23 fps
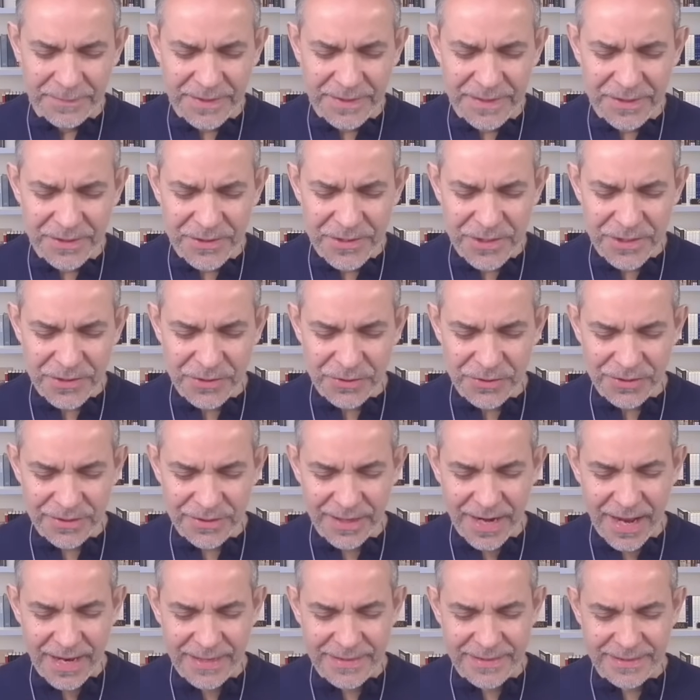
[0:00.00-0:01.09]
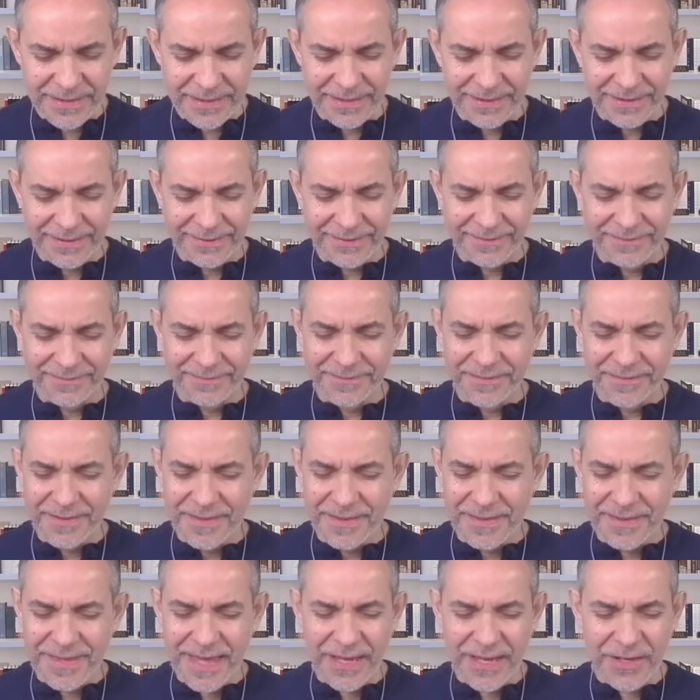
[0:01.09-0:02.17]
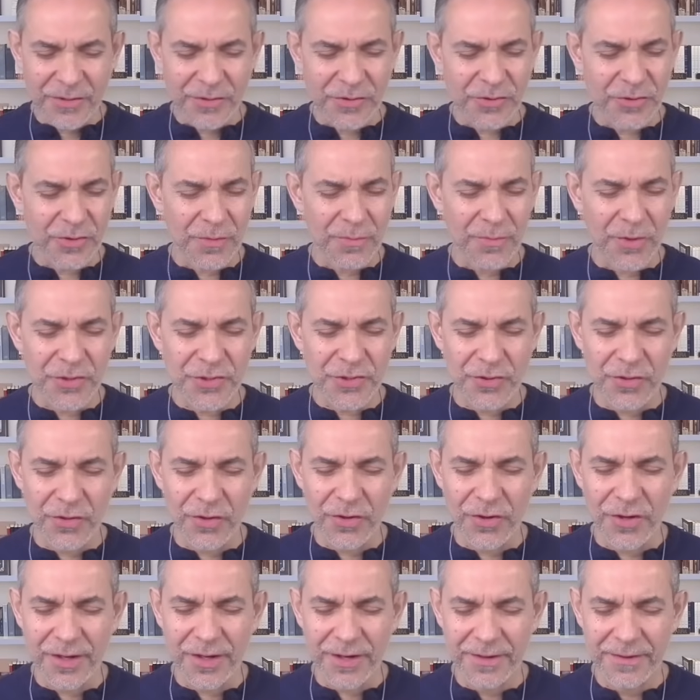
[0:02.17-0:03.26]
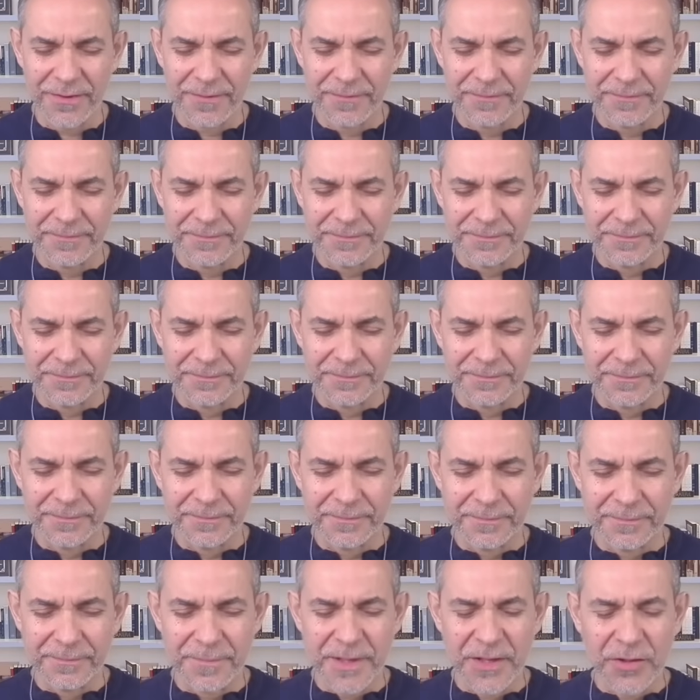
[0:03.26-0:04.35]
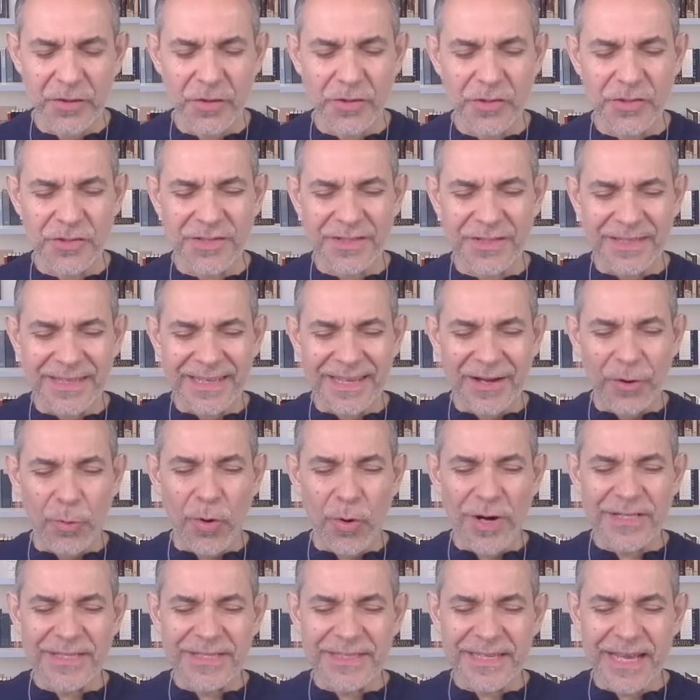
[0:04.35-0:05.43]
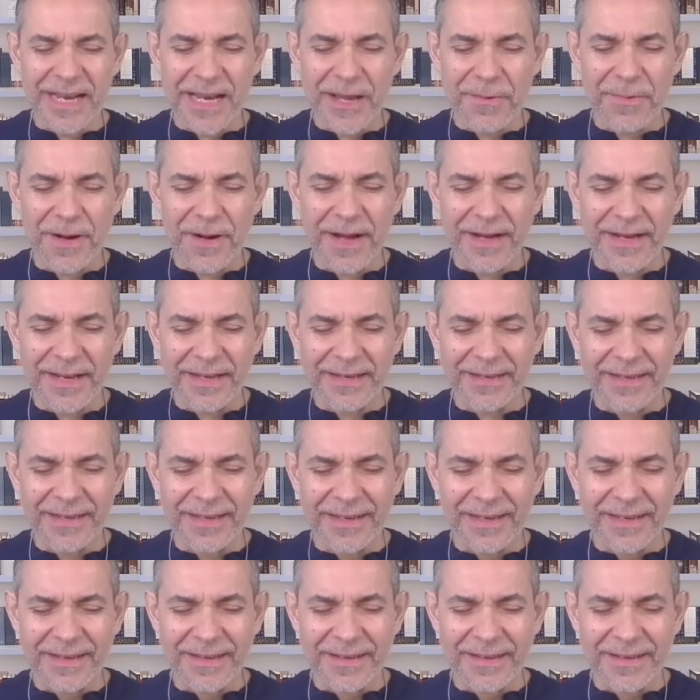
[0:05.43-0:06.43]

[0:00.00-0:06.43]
Dear Jesus Christ, thank you so much, Lord, because we're celebrating